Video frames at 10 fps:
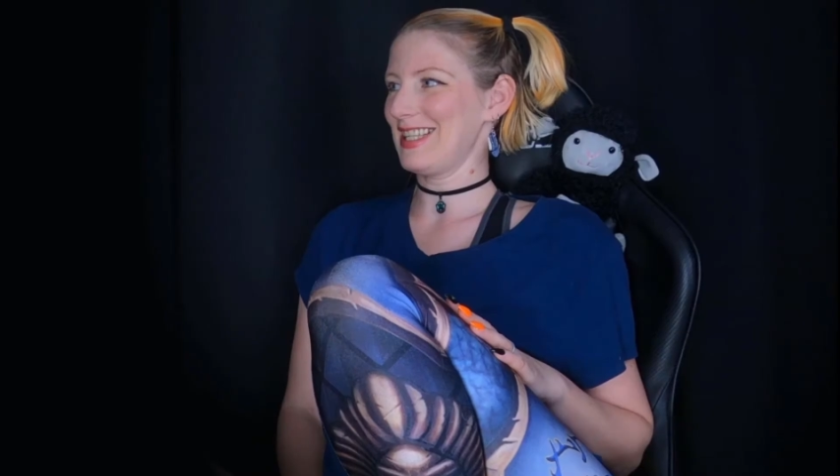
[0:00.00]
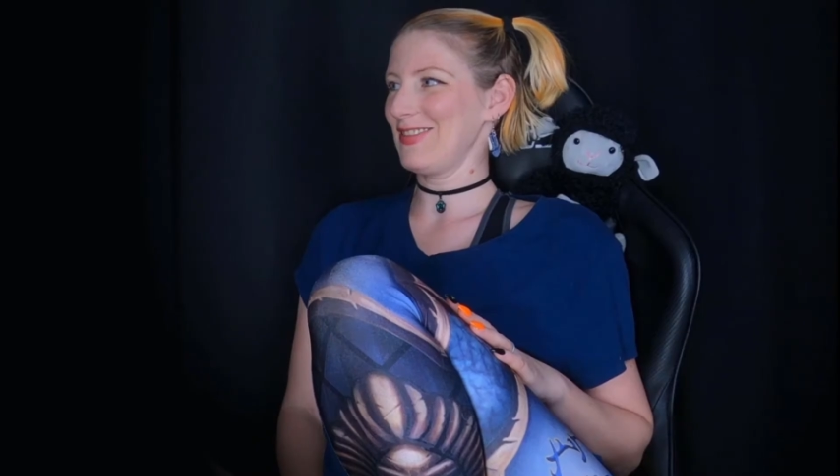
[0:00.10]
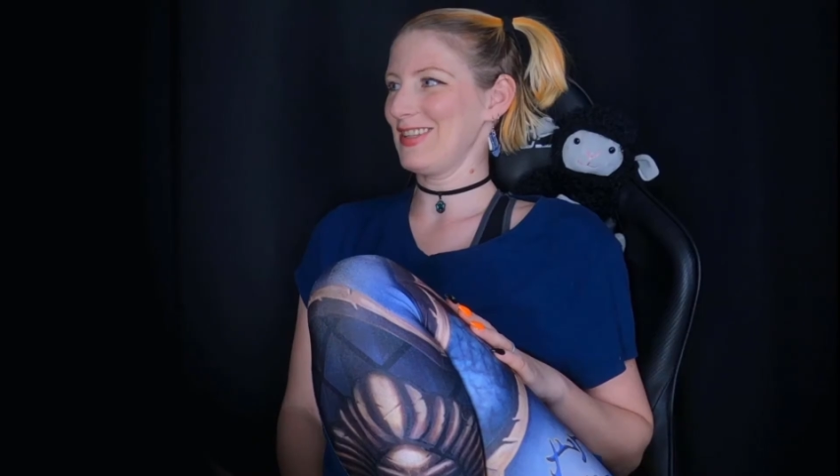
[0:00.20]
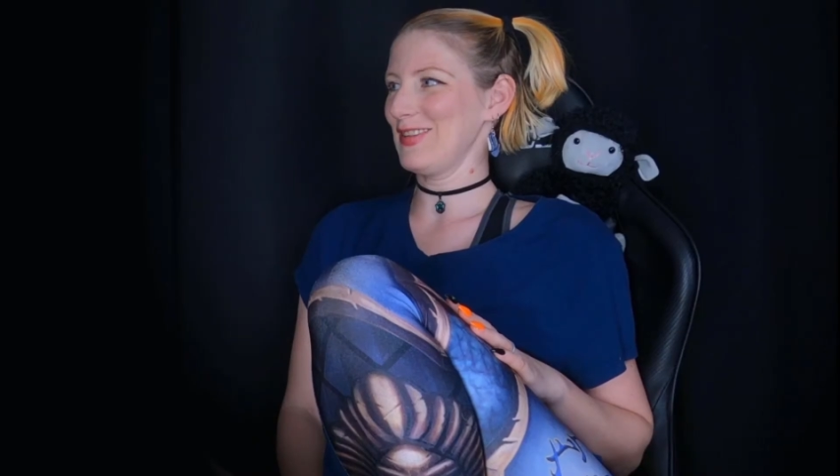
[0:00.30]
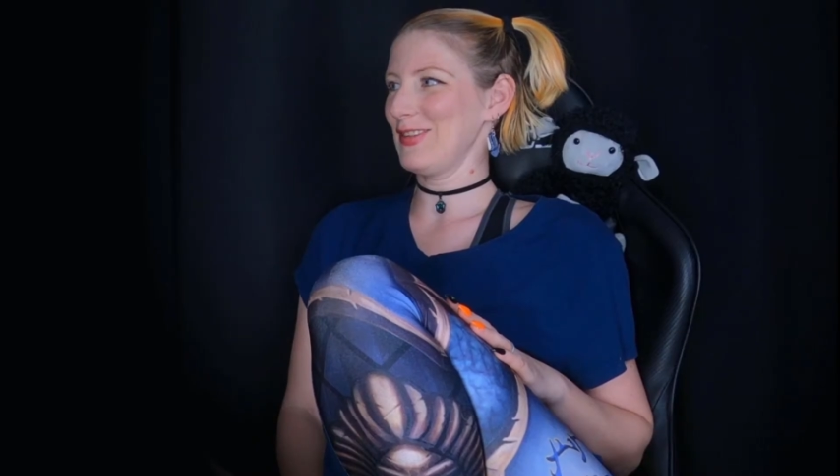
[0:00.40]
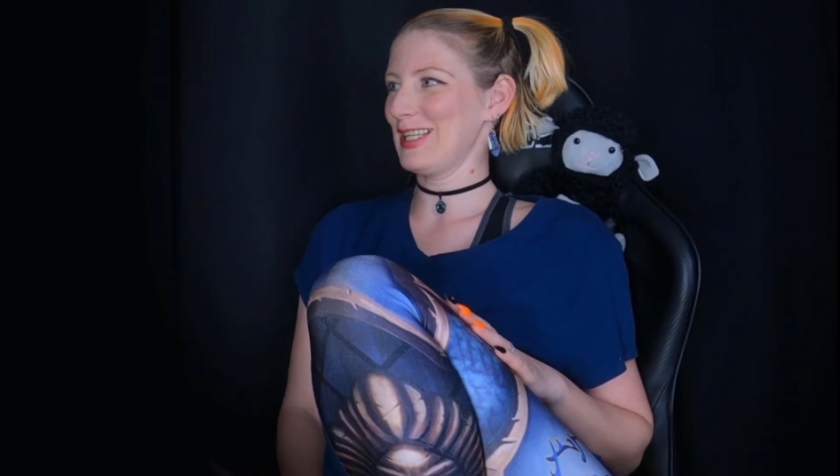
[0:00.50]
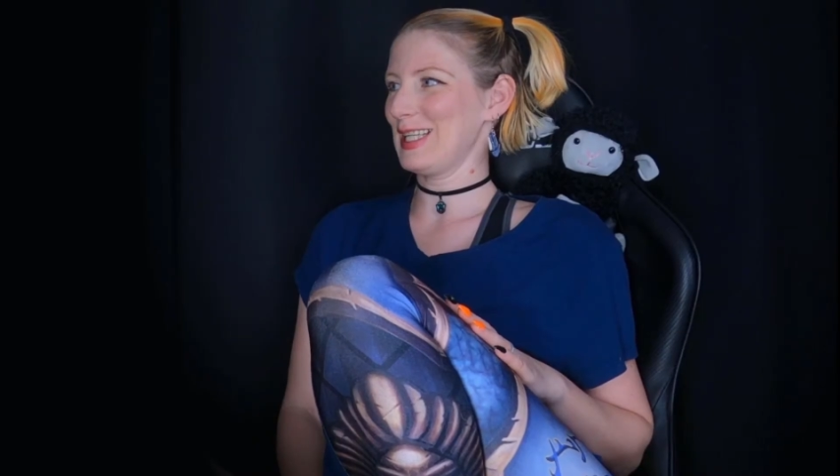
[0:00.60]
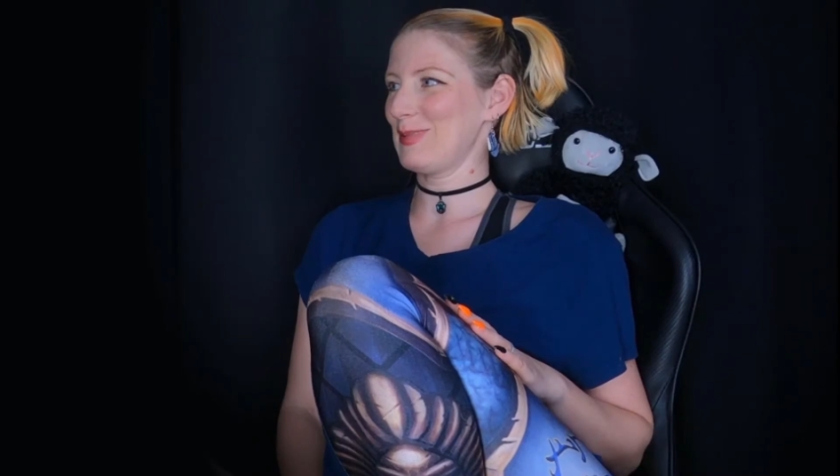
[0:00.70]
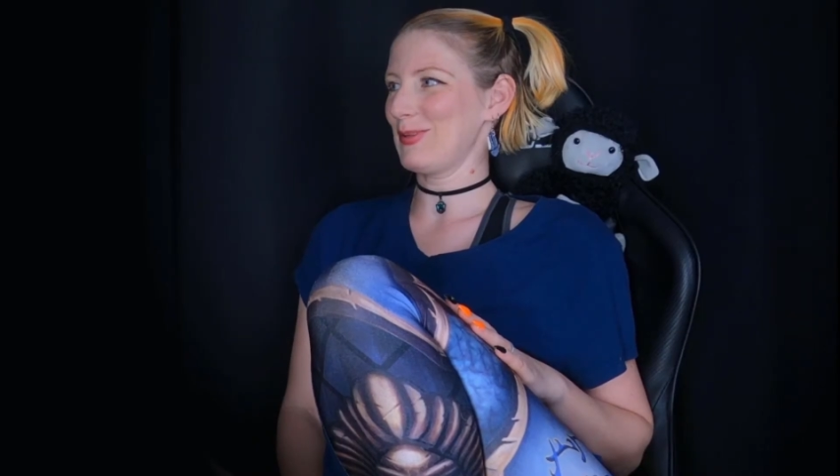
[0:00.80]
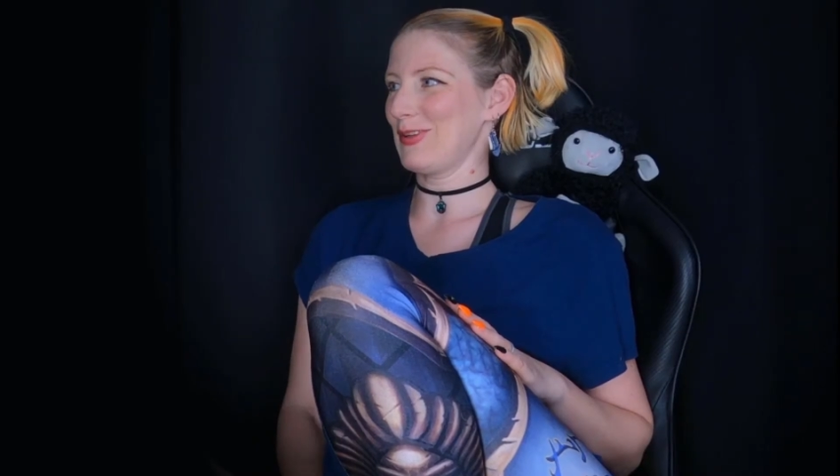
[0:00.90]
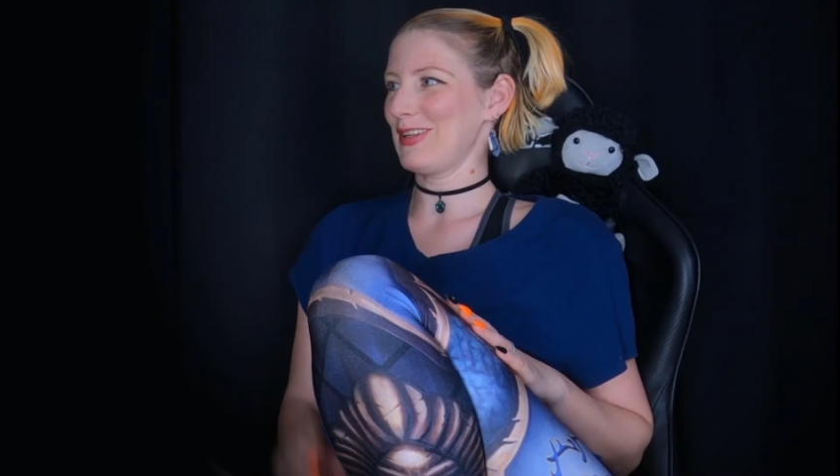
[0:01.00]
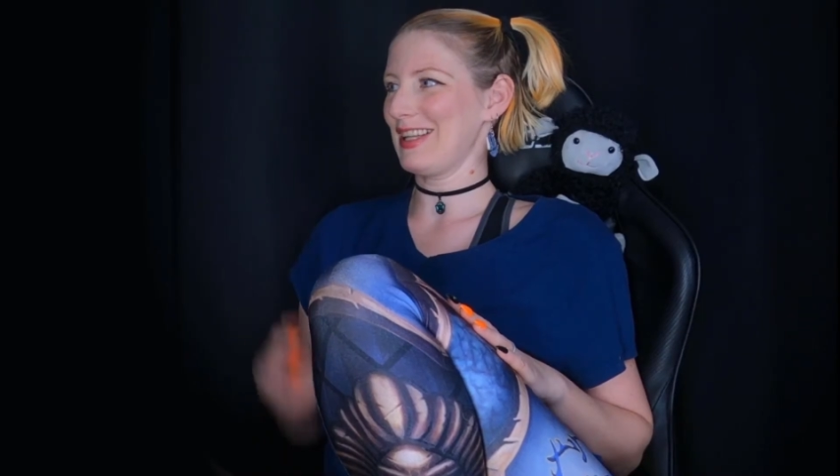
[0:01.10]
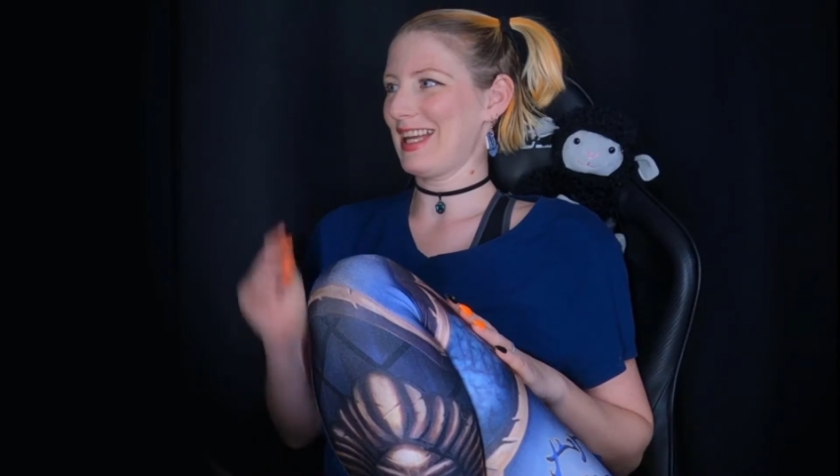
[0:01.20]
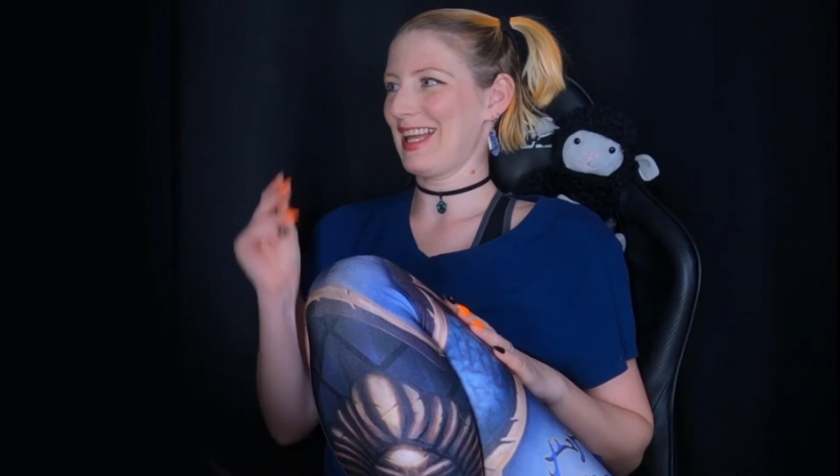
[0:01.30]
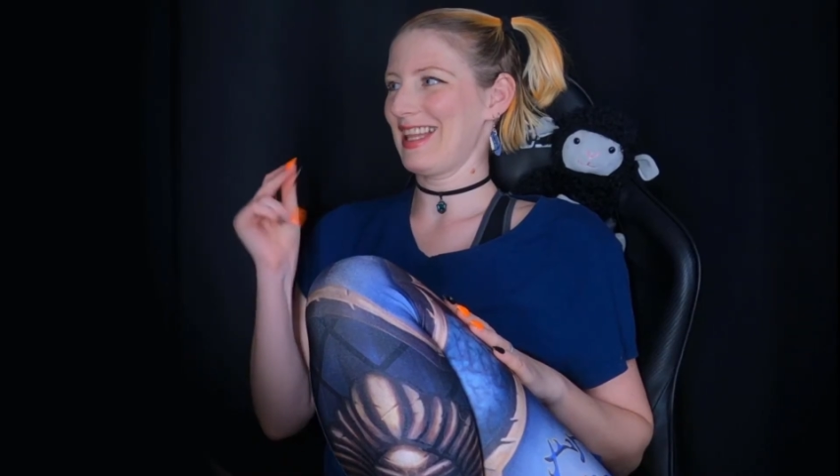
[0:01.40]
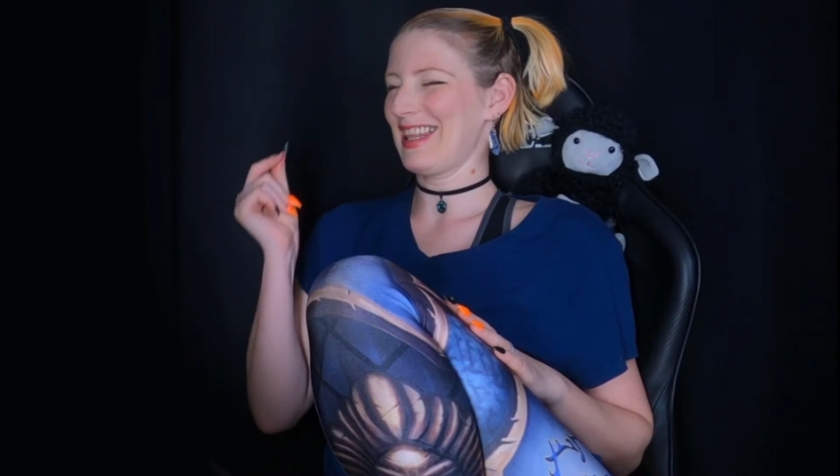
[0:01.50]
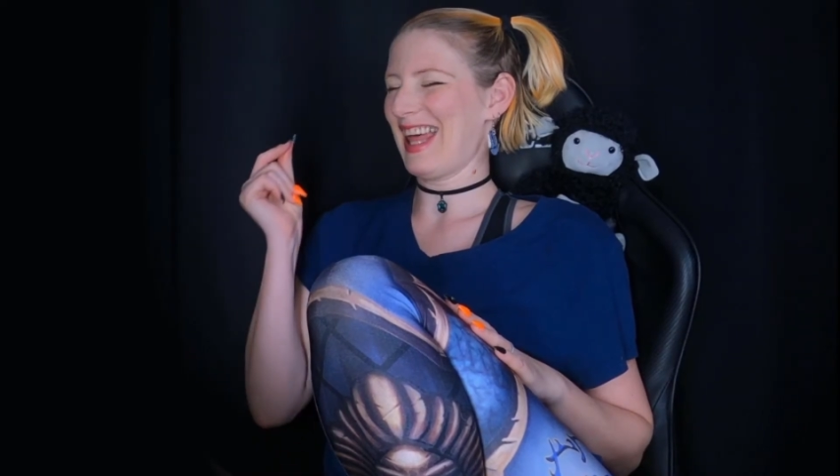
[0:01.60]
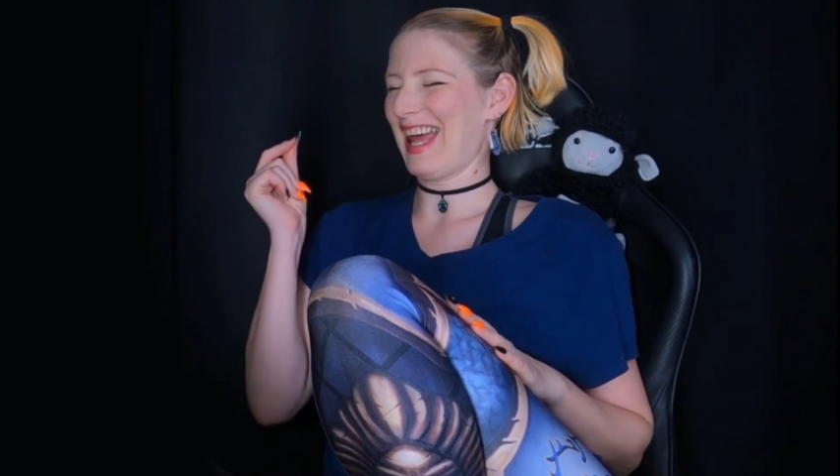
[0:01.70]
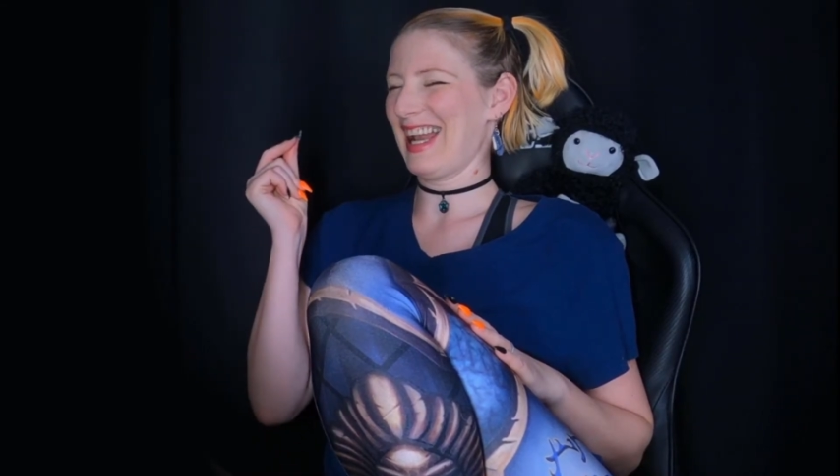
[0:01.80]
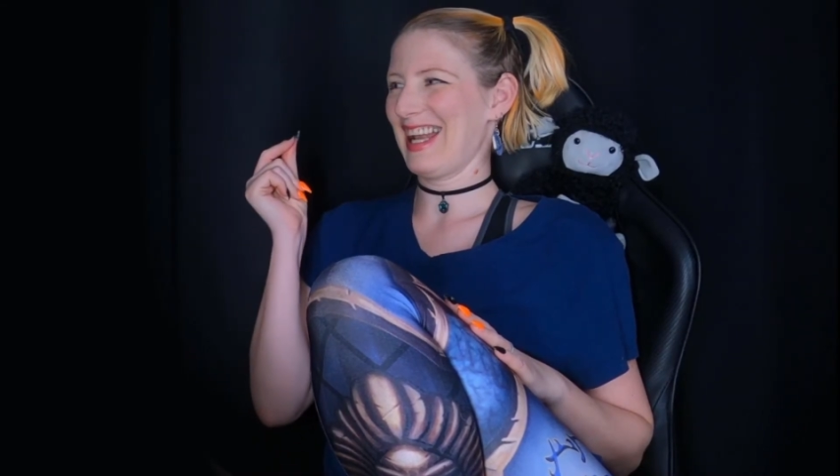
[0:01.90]
that the one where I exploded like
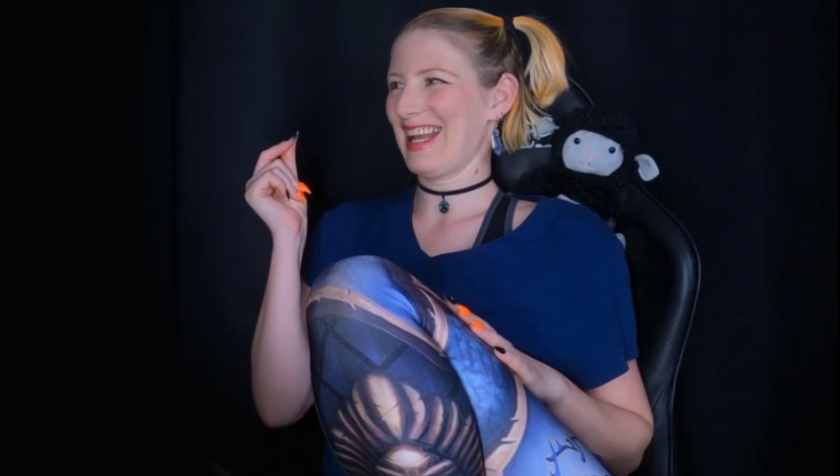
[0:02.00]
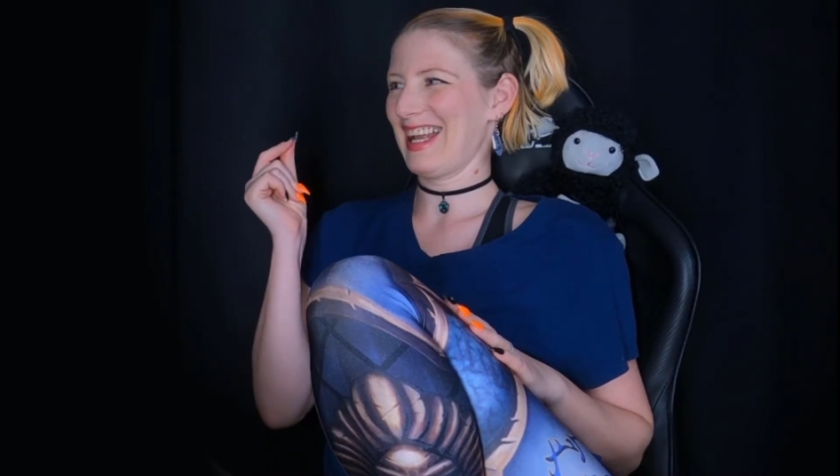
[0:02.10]
that?